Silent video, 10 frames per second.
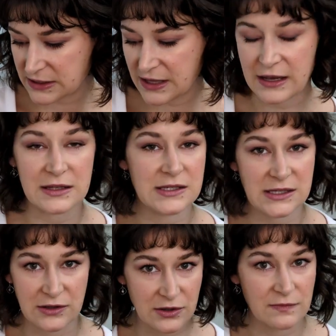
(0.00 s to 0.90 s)
That
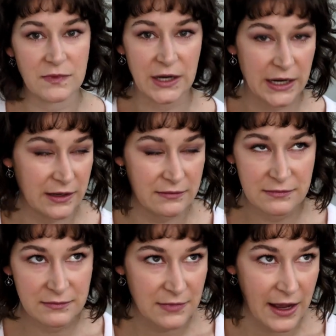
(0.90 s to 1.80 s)
concealer that I
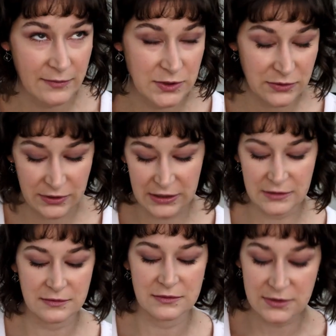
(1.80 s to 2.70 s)
absolutely
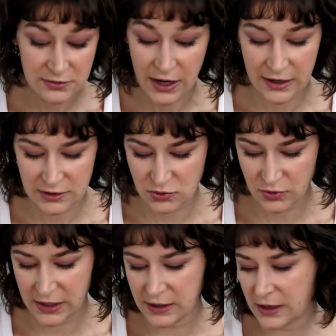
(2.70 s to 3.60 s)
do not enjoy.